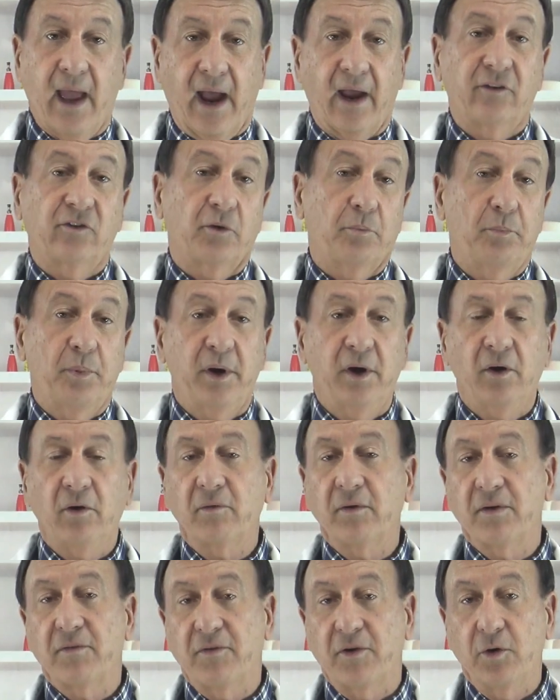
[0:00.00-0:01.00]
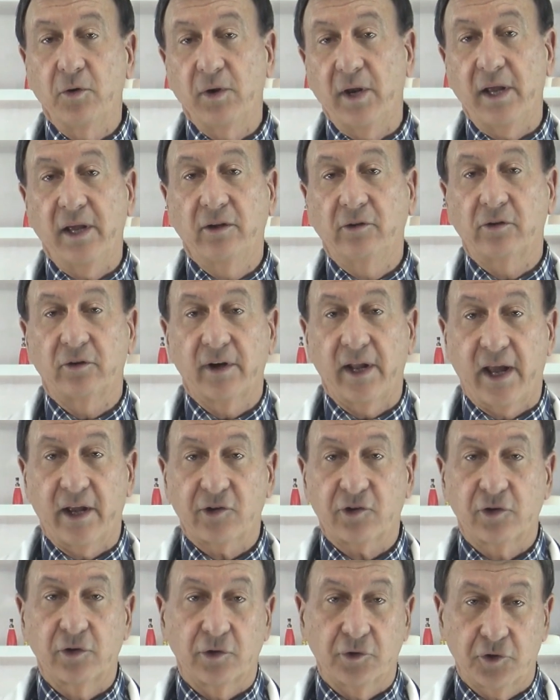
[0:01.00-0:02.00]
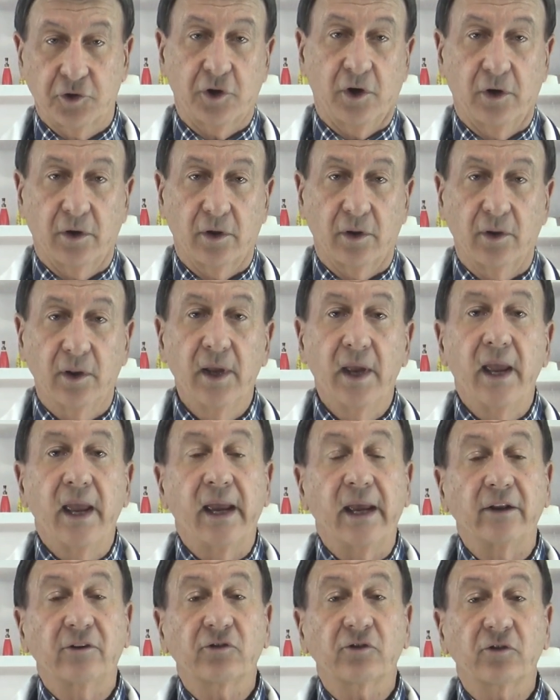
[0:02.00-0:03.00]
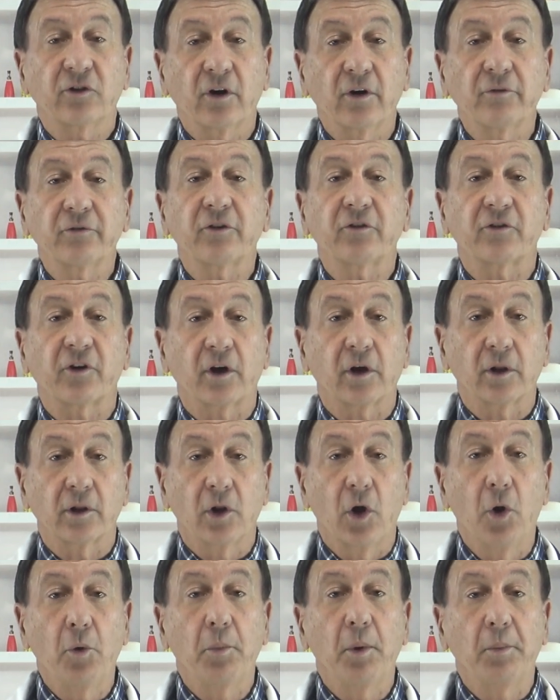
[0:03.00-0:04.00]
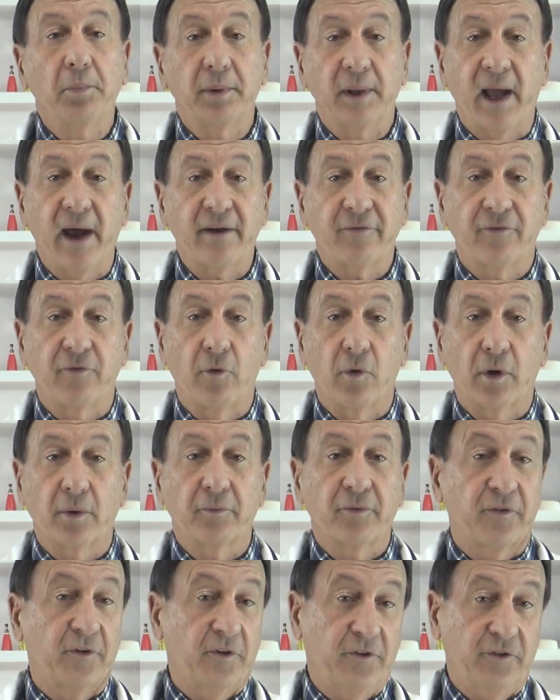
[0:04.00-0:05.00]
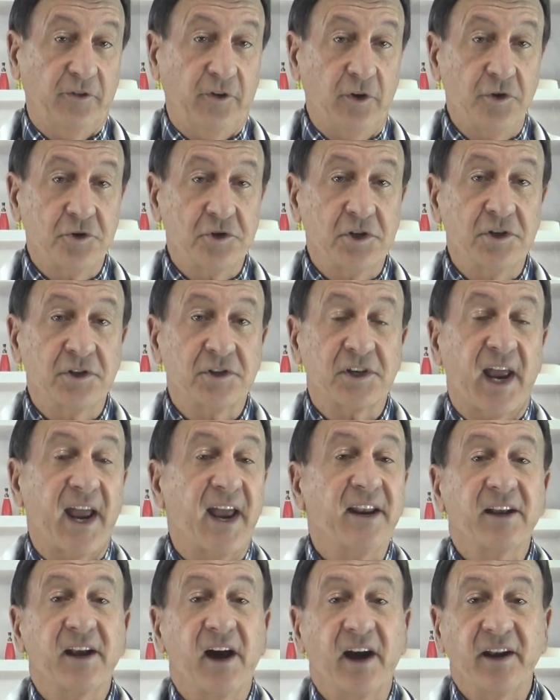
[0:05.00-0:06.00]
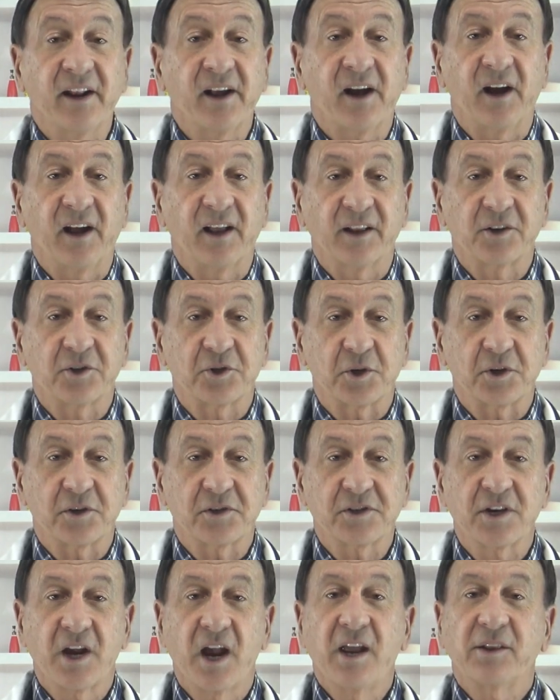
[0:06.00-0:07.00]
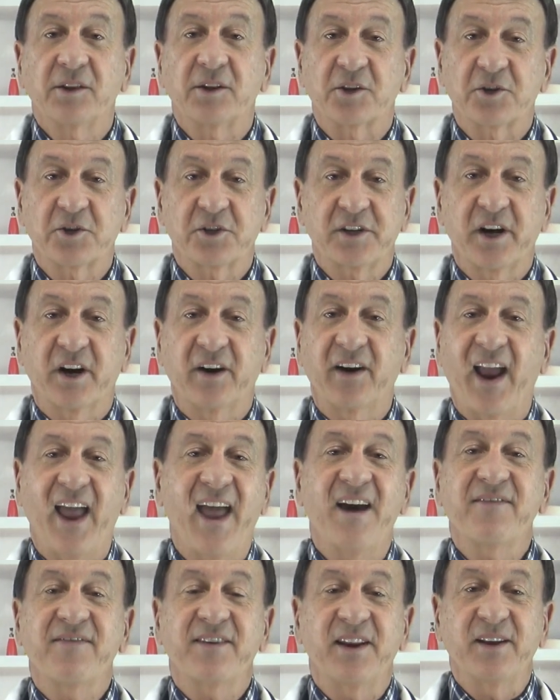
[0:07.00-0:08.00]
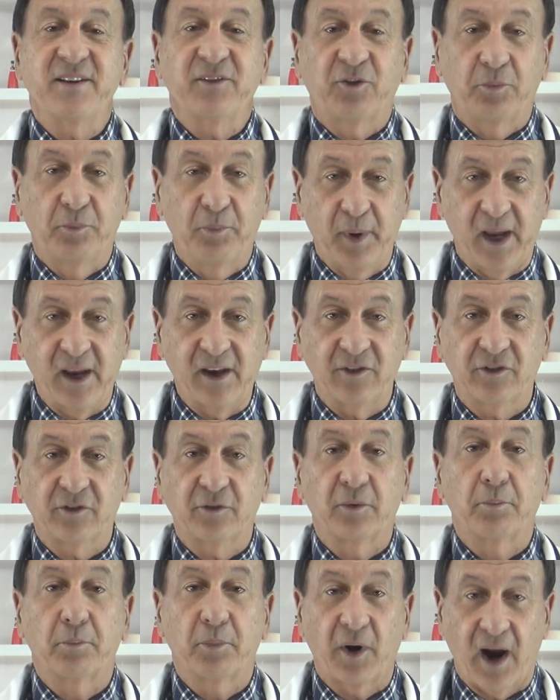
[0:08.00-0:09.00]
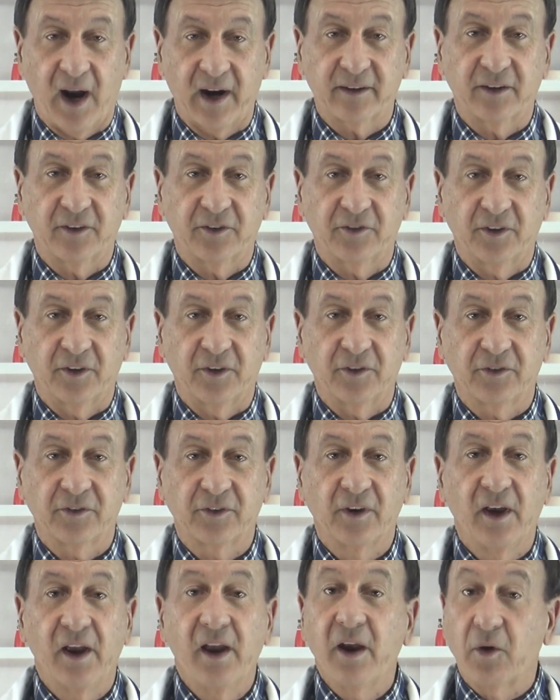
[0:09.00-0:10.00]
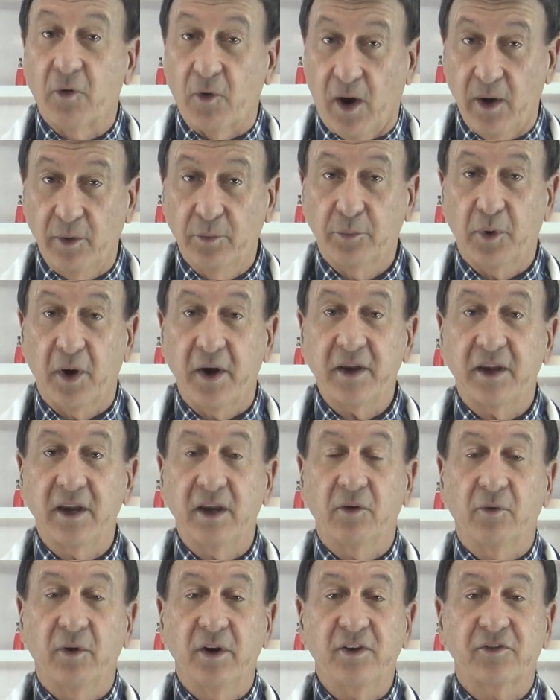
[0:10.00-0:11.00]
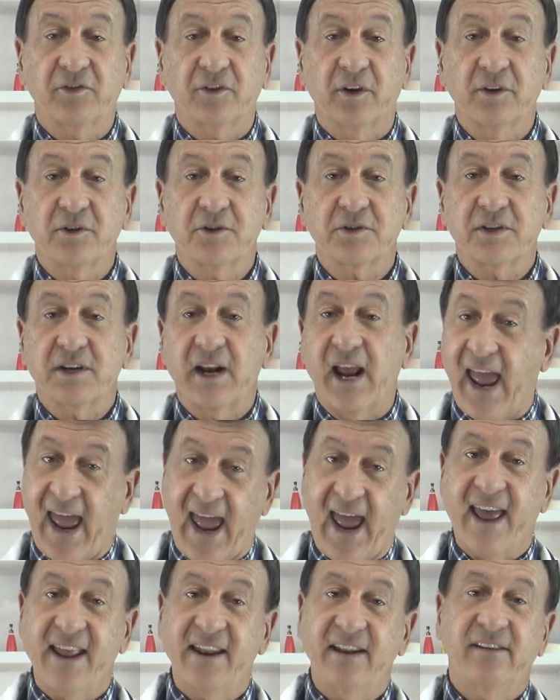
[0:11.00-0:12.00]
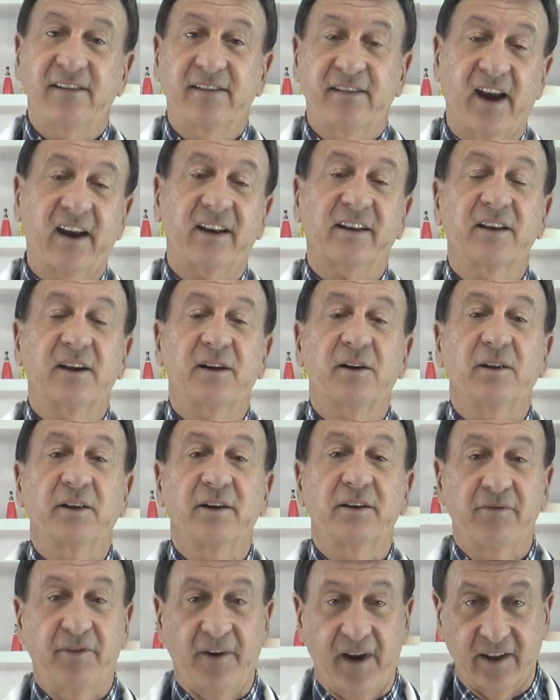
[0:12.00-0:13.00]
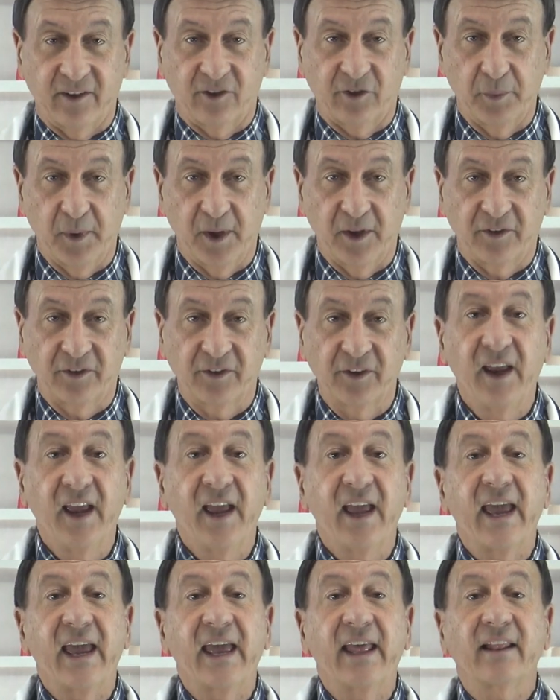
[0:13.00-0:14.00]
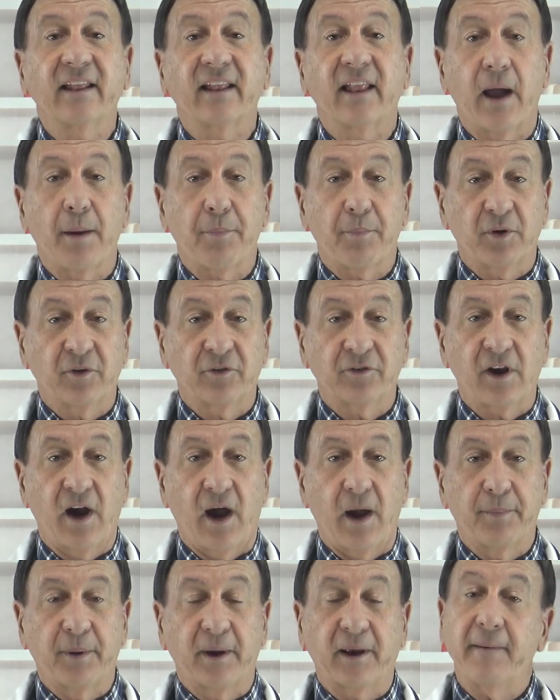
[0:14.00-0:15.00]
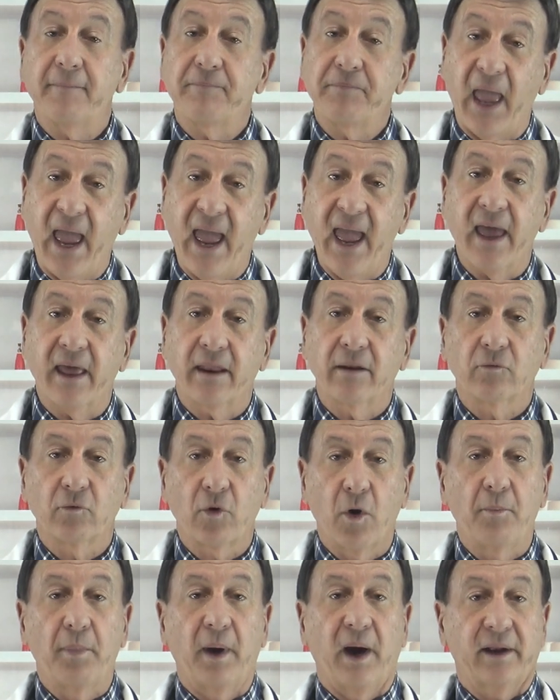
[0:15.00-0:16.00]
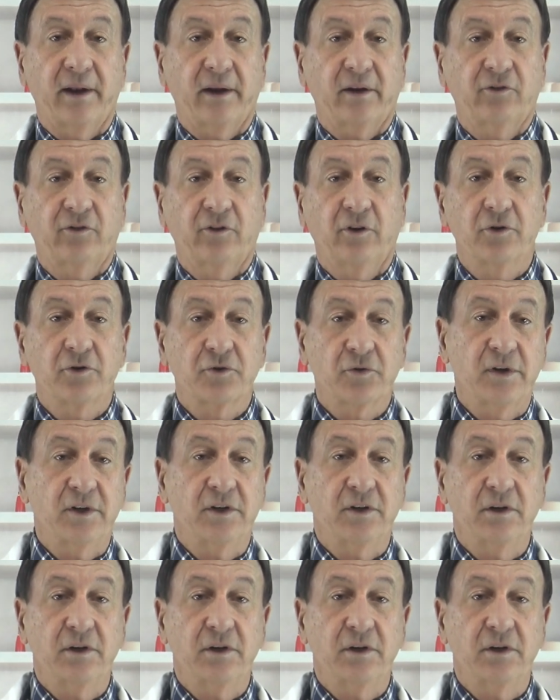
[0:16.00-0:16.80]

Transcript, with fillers: As a peer-reviewed international journal, it serves as a global platform for surgeons and gynecologists to share evidence-based practices, groundbreaking research, and technical advancements in laparoscopic and robotic surgery